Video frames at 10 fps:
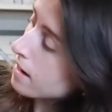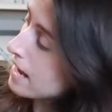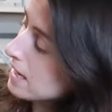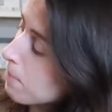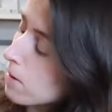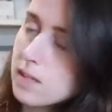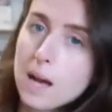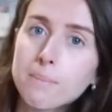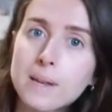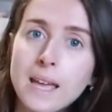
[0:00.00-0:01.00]
Nest Box
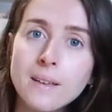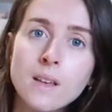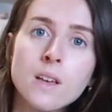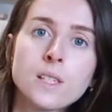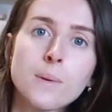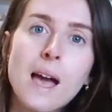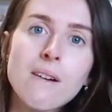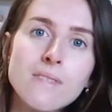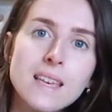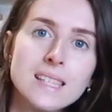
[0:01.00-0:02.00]
company. So we
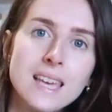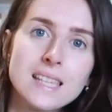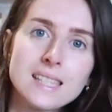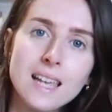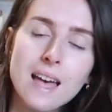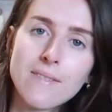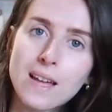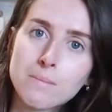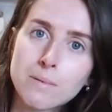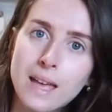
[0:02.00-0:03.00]
have these kits
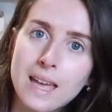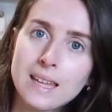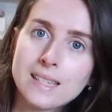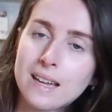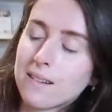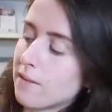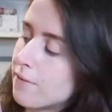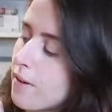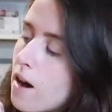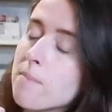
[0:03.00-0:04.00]
available here down at the
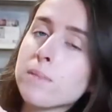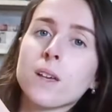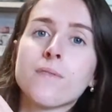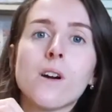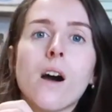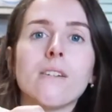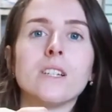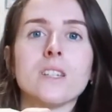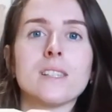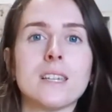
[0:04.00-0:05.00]
farm, so if you are
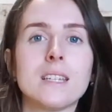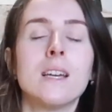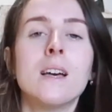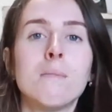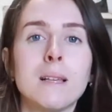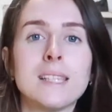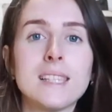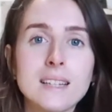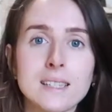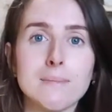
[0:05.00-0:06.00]
interested, please
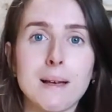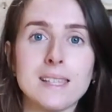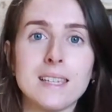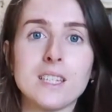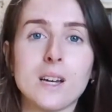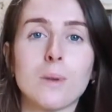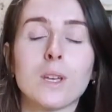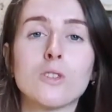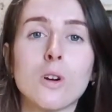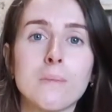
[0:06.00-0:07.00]
send us a message and we
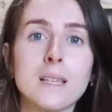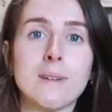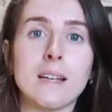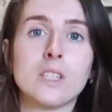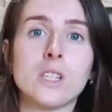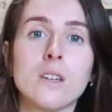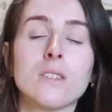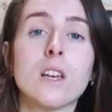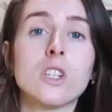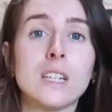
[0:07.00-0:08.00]
can drop these round to you
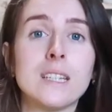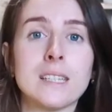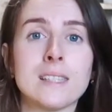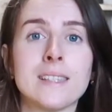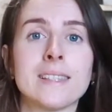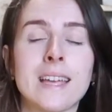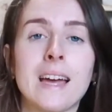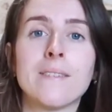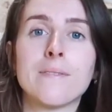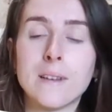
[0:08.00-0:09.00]
socially distanced
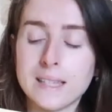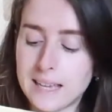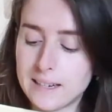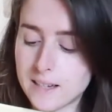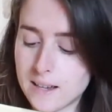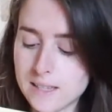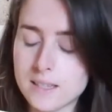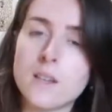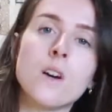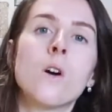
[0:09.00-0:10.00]
and fully
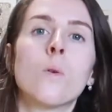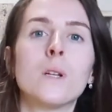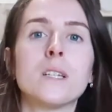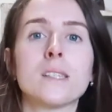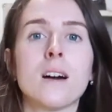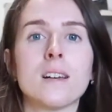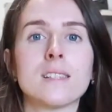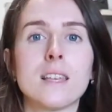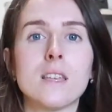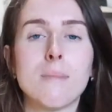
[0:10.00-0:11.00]
sanitised. We just
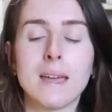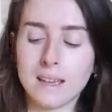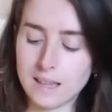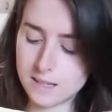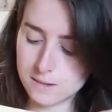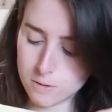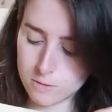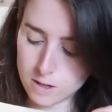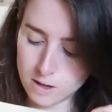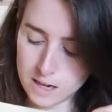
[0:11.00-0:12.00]
ask that you make a
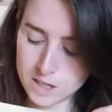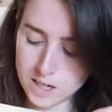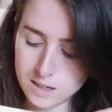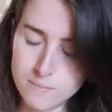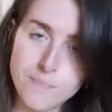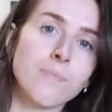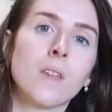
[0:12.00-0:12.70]
small donation.